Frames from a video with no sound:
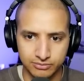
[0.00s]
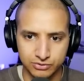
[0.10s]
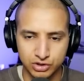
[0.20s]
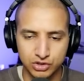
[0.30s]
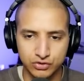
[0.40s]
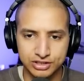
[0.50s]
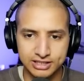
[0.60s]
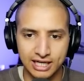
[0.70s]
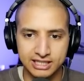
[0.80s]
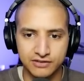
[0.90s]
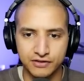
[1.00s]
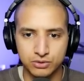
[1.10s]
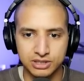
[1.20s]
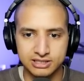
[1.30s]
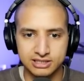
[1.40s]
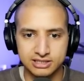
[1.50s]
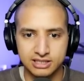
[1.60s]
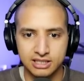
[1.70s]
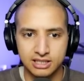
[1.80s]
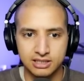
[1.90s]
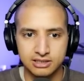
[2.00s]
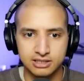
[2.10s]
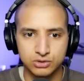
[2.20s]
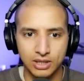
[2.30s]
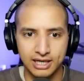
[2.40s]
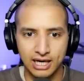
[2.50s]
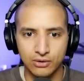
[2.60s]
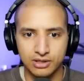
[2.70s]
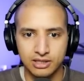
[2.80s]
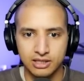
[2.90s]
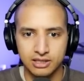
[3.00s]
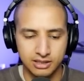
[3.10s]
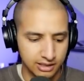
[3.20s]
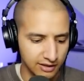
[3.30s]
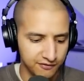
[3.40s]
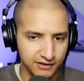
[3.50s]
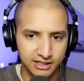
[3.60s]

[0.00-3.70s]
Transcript: Just for scientific reasons. Let's try it out. Can I fit in